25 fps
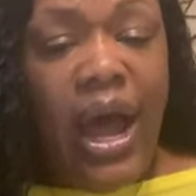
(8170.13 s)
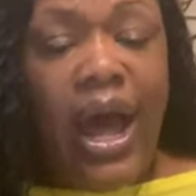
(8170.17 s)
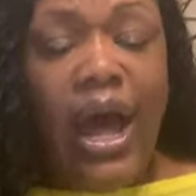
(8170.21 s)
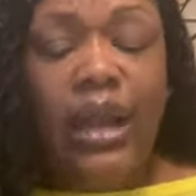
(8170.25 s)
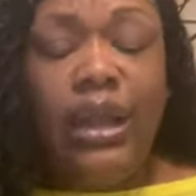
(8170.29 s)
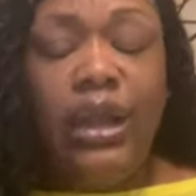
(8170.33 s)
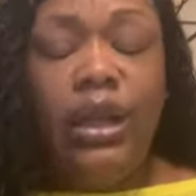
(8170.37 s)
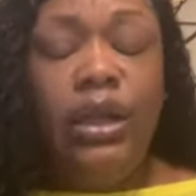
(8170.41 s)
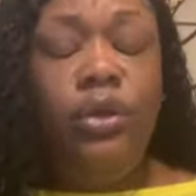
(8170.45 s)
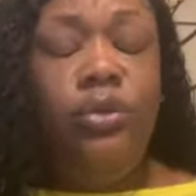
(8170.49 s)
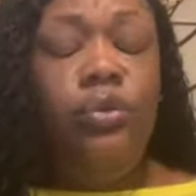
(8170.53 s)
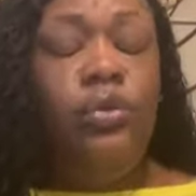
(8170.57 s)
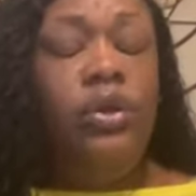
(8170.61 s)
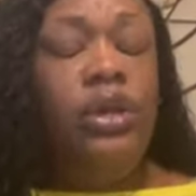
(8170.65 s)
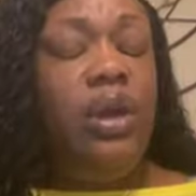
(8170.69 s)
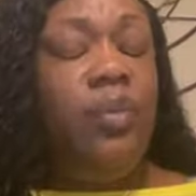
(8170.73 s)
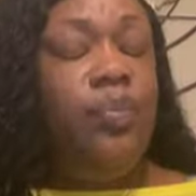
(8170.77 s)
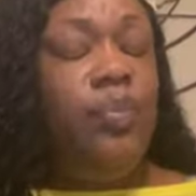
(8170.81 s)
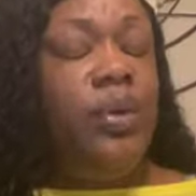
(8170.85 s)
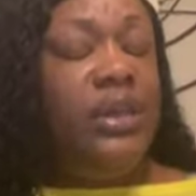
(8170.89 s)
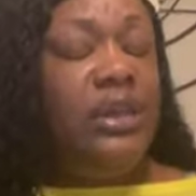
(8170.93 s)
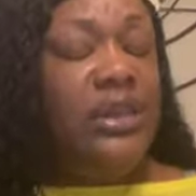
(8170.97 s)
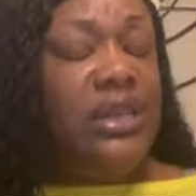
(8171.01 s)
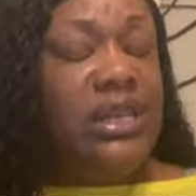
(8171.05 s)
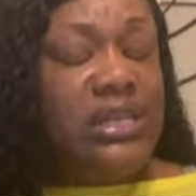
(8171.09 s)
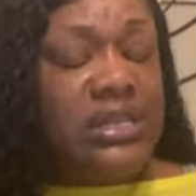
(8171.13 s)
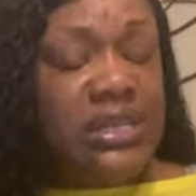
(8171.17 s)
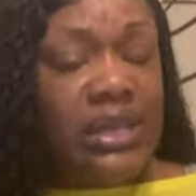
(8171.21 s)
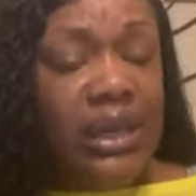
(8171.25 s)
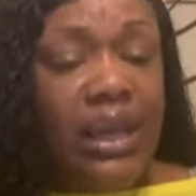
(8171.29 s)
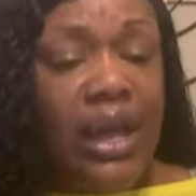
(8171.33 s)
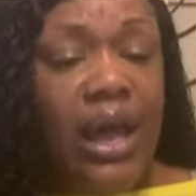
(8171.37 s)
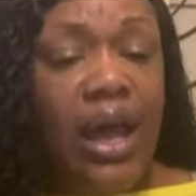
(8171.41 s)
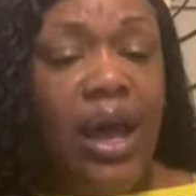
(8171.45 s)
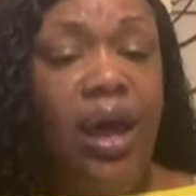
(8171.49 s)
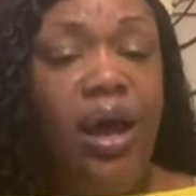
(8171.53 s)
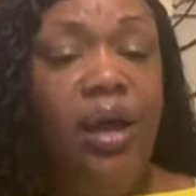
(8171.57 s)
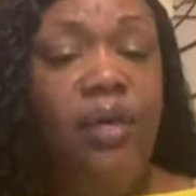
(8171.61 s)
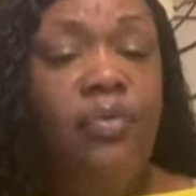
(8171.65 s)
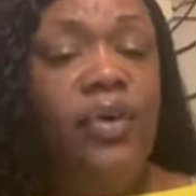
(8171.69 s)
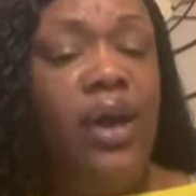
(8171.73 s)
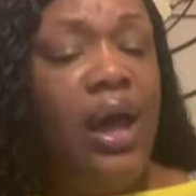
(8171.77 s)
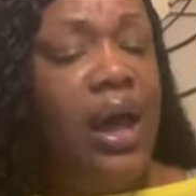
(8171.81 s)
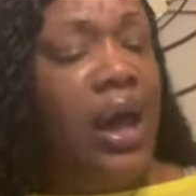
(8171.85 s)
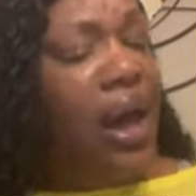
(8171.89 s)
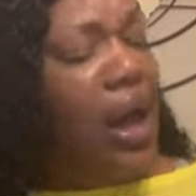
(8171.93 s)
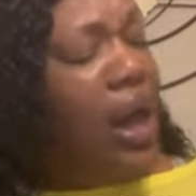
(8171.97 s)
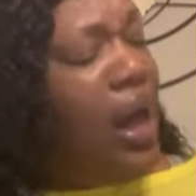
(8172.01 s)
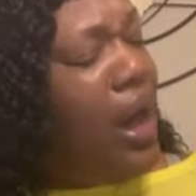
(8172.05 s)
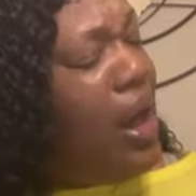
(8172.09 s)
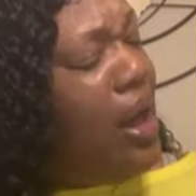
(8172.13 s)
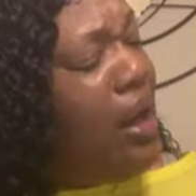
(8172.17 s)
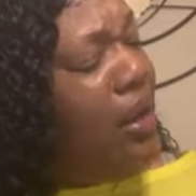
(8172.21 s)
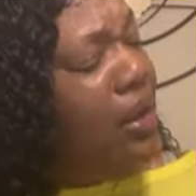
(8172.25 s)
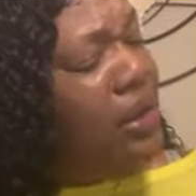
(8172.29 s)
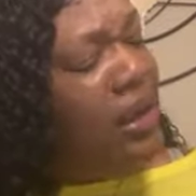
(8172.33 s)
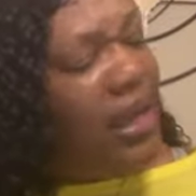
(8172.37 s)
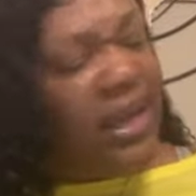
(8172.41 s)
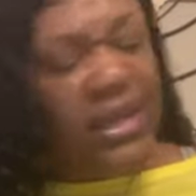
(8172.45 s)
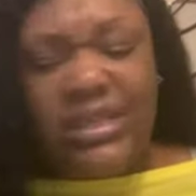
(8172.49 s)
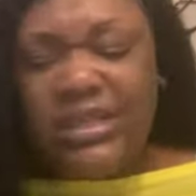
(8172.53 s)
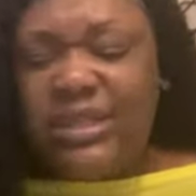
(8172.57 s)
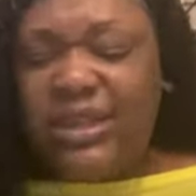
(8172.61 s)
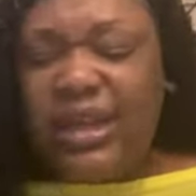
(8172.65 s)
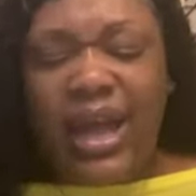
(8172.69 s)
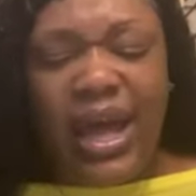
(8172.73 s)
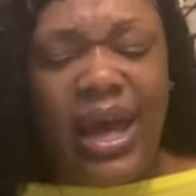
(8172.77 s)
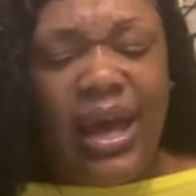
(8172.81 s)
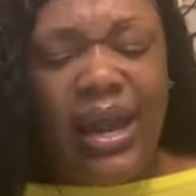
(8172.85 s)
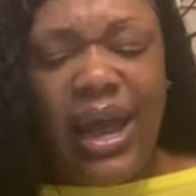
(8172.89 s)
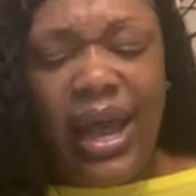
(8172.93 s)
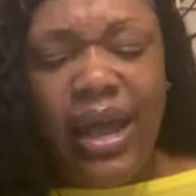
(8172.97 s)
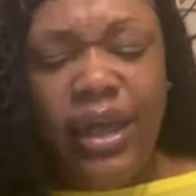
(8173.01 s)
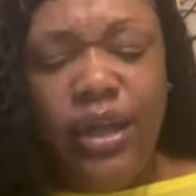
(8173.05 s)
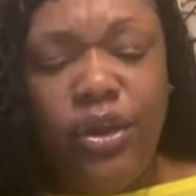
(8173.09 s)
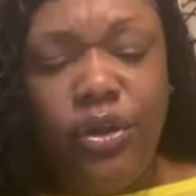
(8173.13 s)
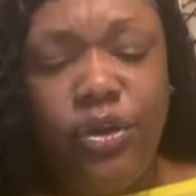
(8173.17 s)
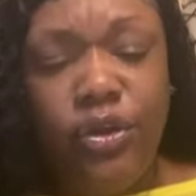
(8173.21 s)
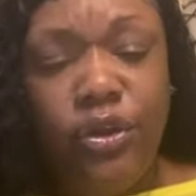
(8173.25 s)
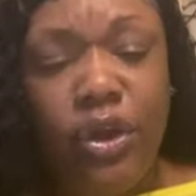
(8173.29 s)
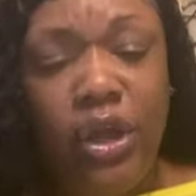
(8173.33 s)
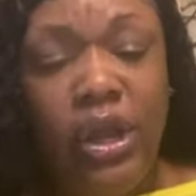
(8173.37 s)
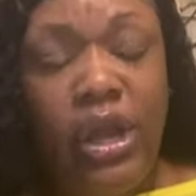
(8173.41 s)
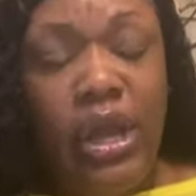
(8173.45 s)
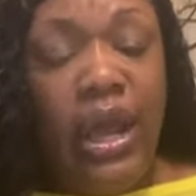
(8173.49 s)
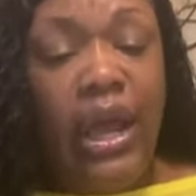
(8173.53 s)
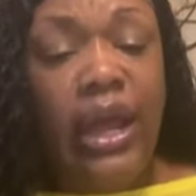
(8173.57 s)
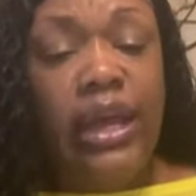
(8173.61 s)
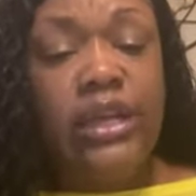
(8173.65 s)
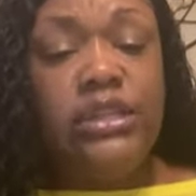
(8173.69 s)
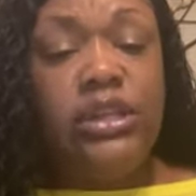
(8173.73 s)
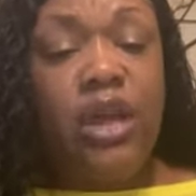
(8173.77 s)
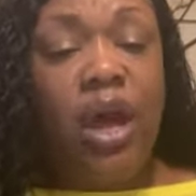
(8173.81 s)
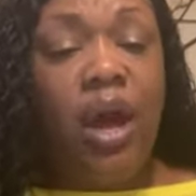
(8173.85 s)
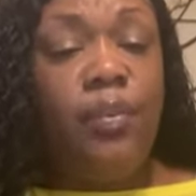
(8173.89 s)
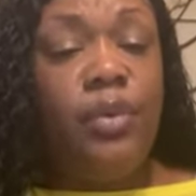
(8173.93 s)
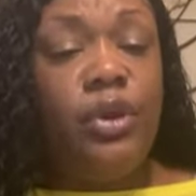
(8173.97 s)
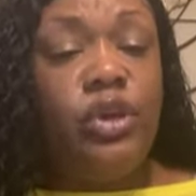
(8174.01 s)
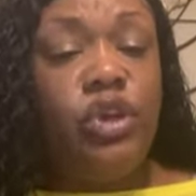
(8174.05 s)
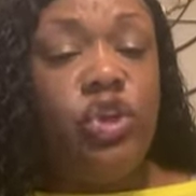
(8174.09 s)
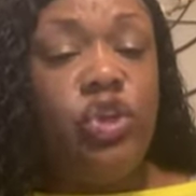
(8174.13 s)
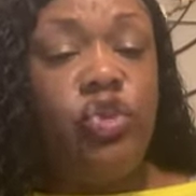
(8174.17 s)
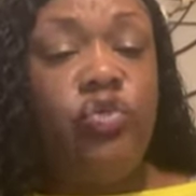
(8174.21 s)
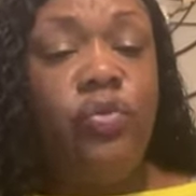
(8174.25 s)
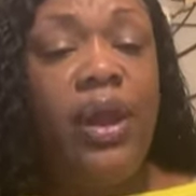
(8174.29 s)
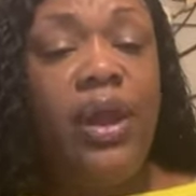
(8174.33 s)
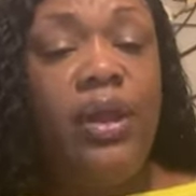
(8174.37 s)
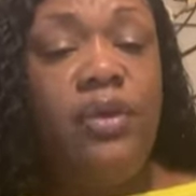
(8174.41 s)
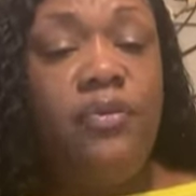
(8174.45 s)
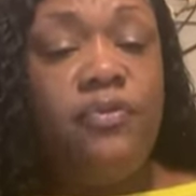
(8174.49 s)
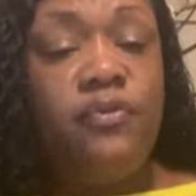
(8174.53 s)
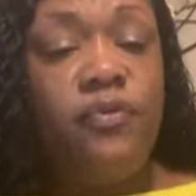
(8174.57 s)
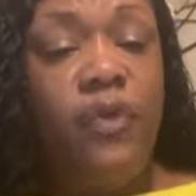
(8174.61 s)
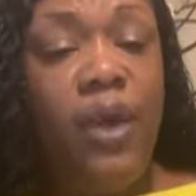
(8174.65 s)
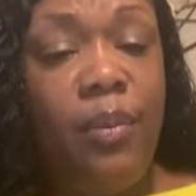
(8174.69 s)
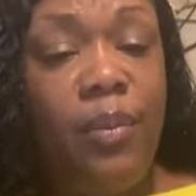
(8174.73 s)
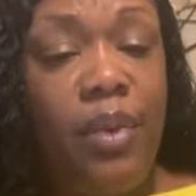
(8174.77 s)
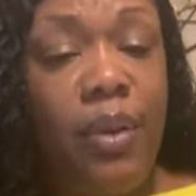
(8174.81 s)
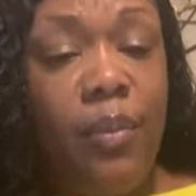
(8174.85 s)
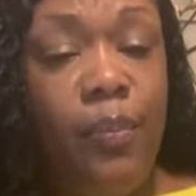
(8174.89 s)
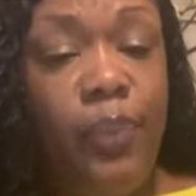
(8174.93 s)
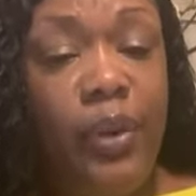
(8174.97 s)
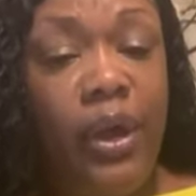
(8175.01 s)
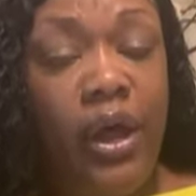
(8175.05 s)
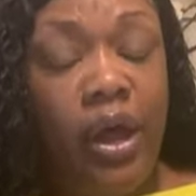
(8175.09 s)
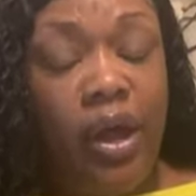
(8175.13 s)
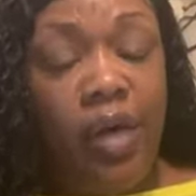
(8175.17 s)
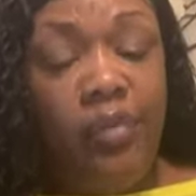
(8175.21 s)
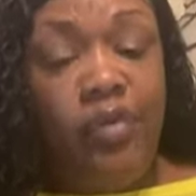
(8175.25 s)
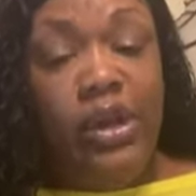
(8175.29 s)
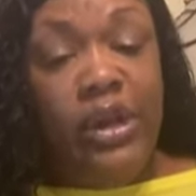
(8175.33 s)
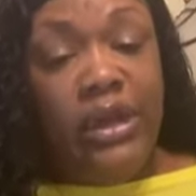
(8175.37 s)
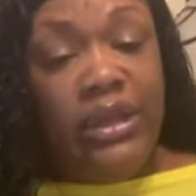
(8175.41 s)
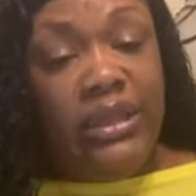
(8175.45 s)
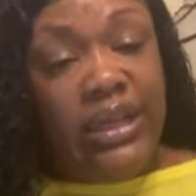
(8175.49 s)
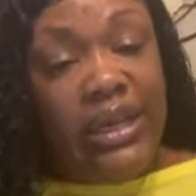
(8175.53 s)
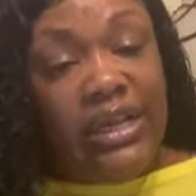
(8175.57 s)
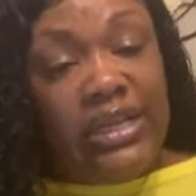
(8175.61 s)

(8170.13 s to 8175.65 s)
Hallelujah. But this love, ha, yes, God, I hear you, is coming straight from above.